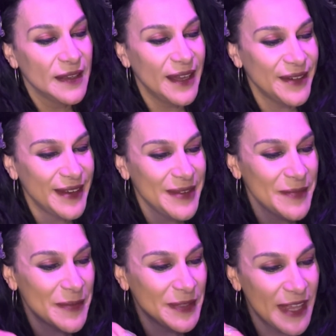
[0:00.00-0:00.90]
All right,
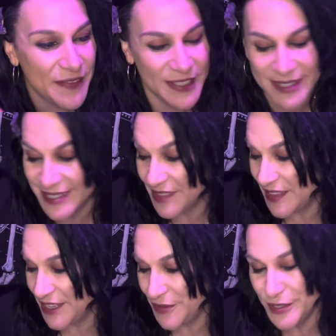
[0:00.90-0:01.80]
my beloveds,
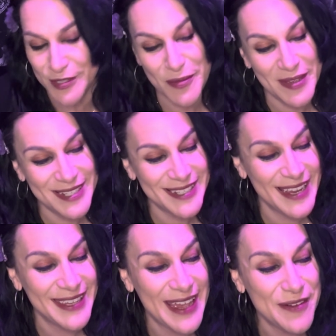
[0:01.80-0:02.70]
thank you so much
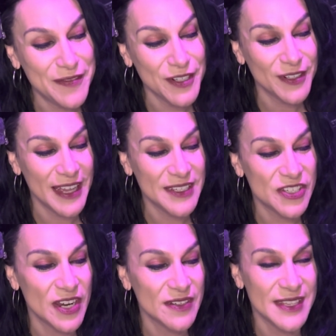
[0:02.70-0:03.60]
again for your likes,
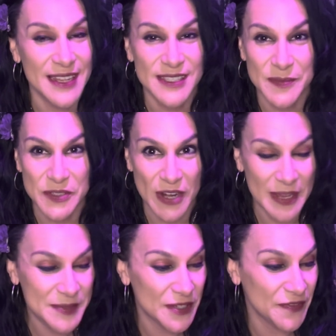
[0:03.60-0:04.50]
shares, and
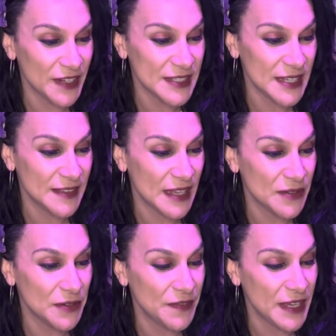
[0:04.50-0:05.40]
subscribes. Don't forget to hit that
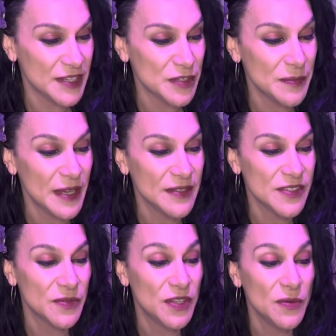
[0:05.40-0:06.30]
notification bell
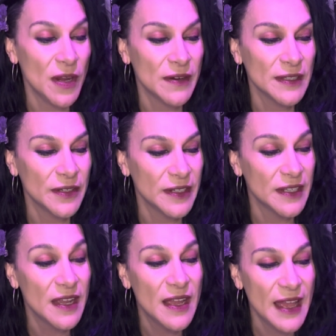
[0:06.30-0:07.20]
so you are alerted
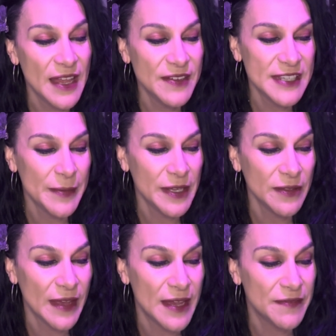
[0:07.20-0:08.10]
every time I go
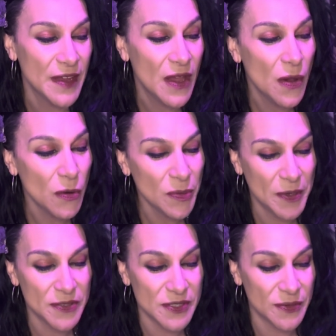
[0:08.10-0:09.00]
live or
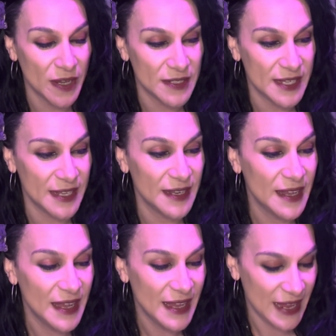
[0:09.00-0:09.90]
post new content.
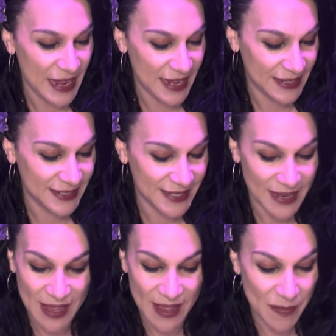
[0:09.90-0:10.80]
And
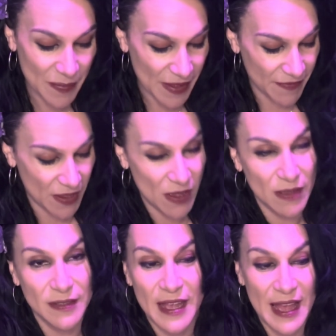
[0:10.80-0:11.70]
above
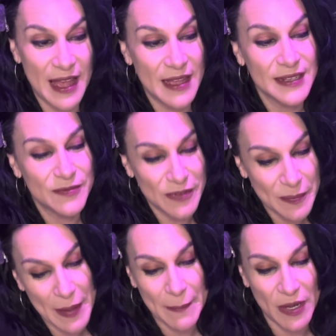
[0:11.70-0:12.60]
all,
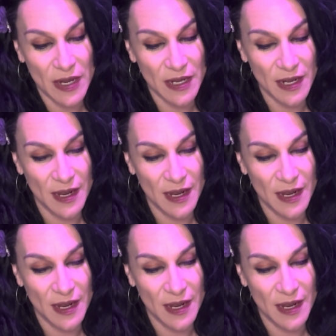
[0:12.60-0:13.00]
remember,